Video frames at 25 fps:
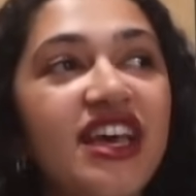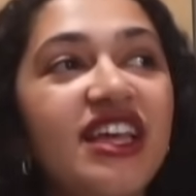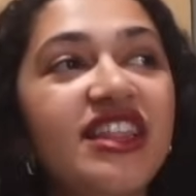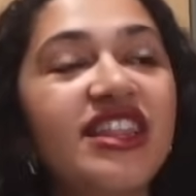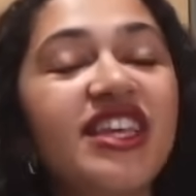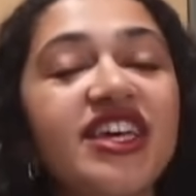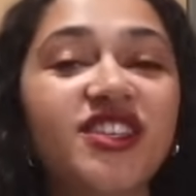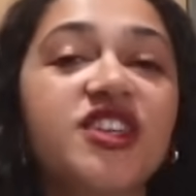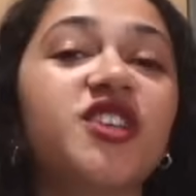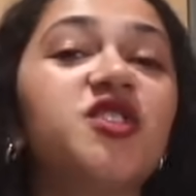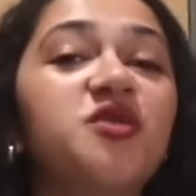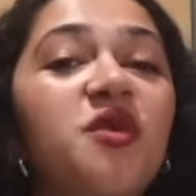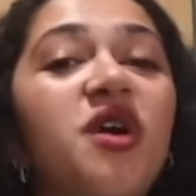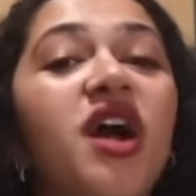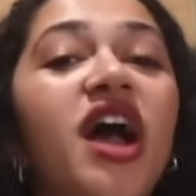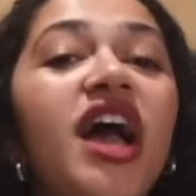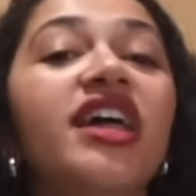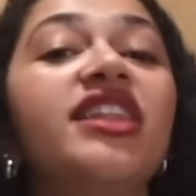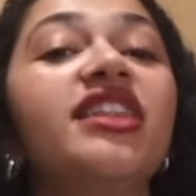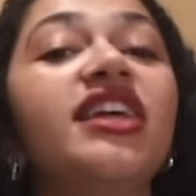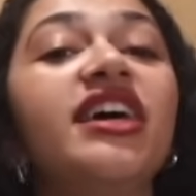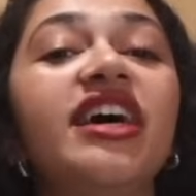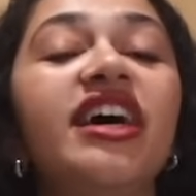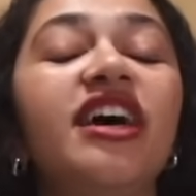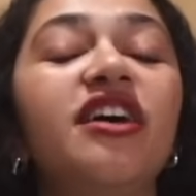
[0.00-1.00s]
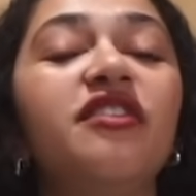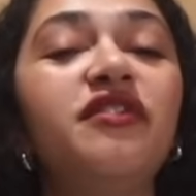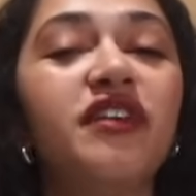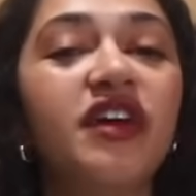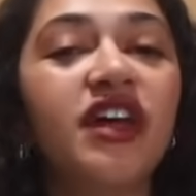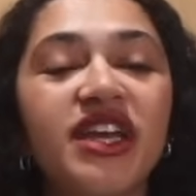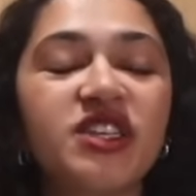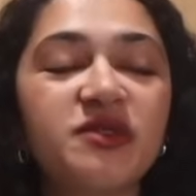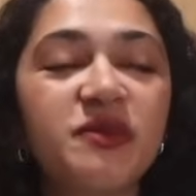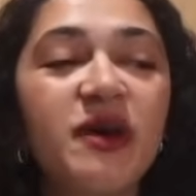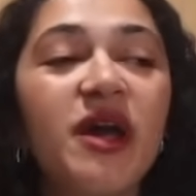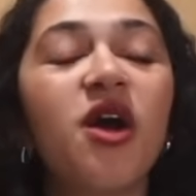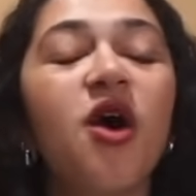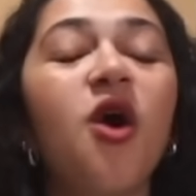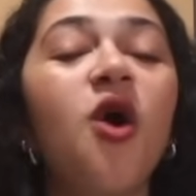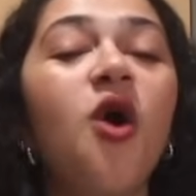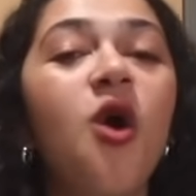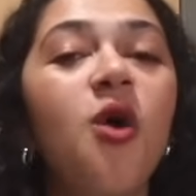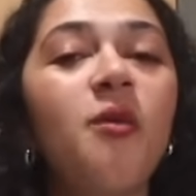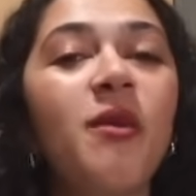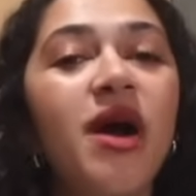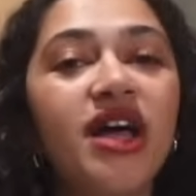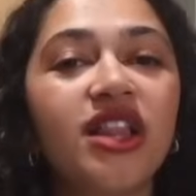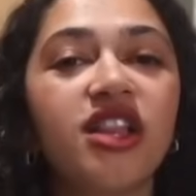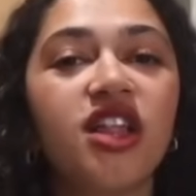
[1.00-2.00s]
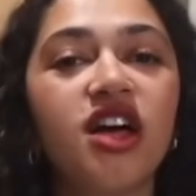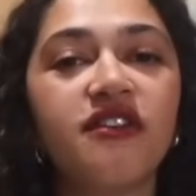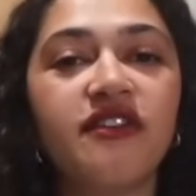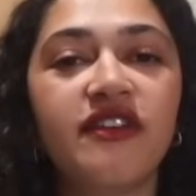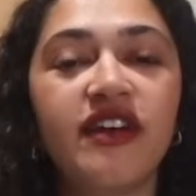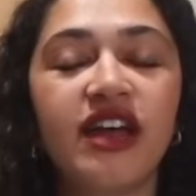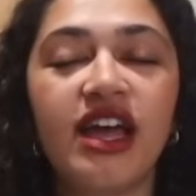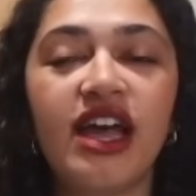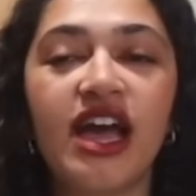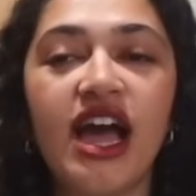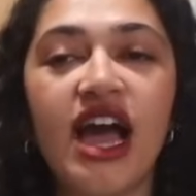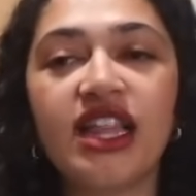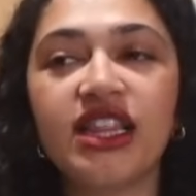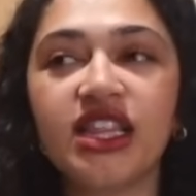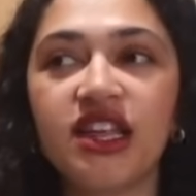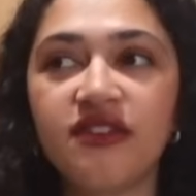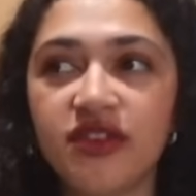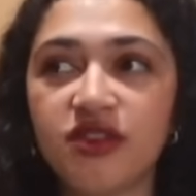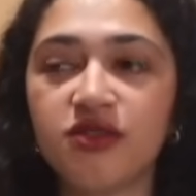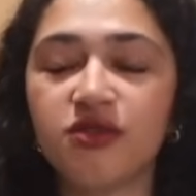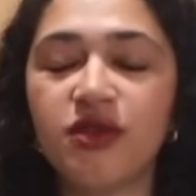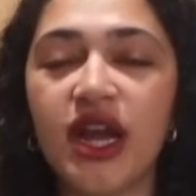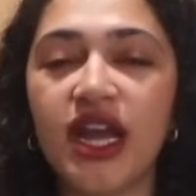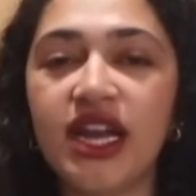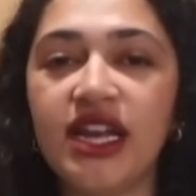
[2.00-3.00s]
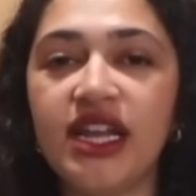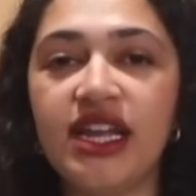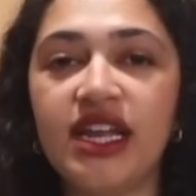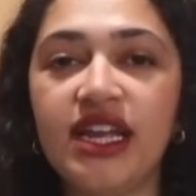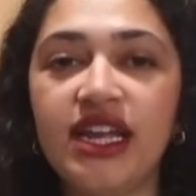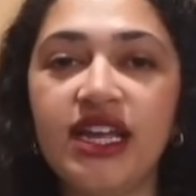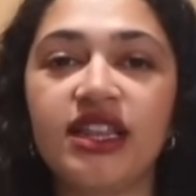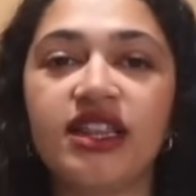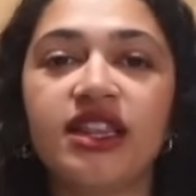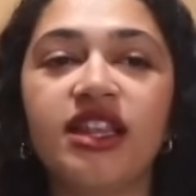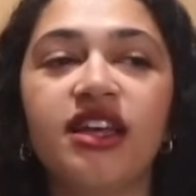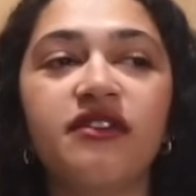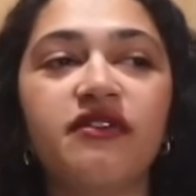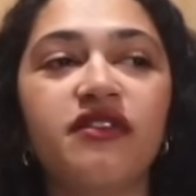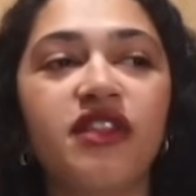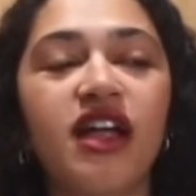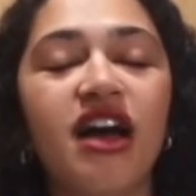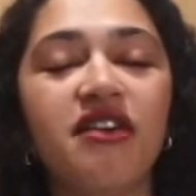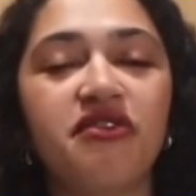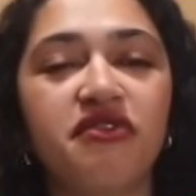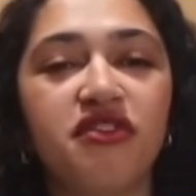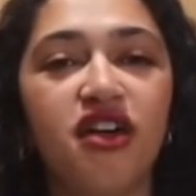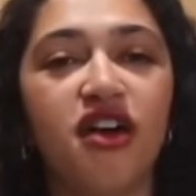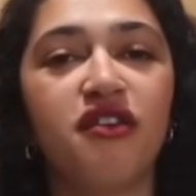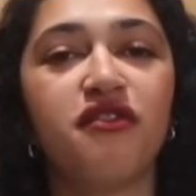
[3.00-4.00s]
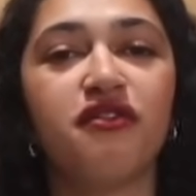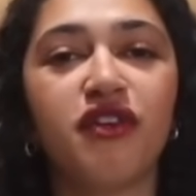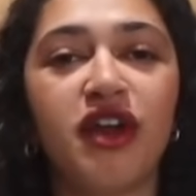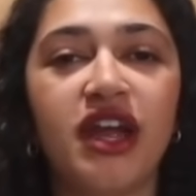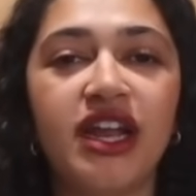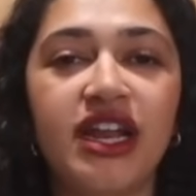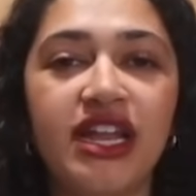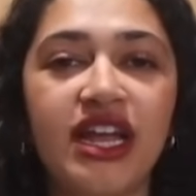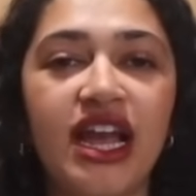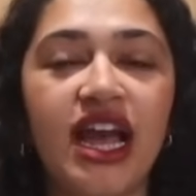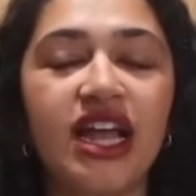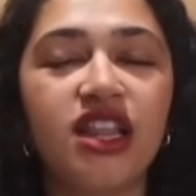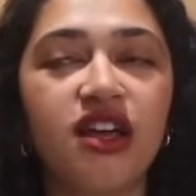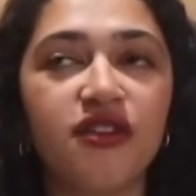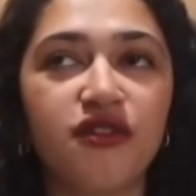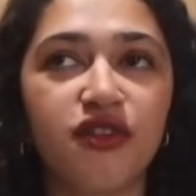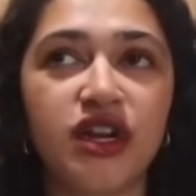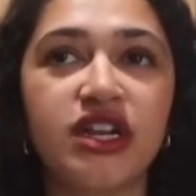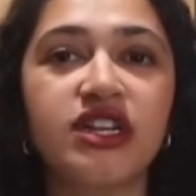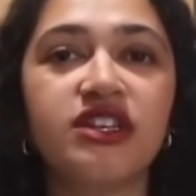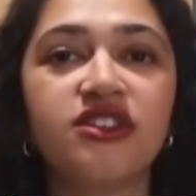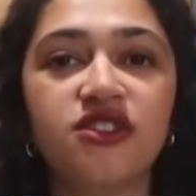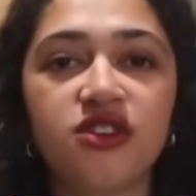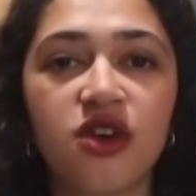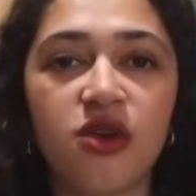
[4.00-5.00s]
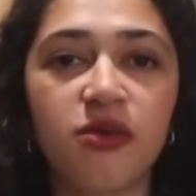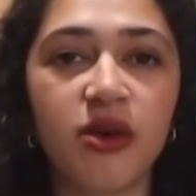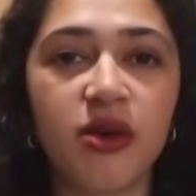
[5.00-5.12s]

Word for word: This is where I live. It's my home. I love it. I live in Raney. Live, laugh, love Raney. I love Raney so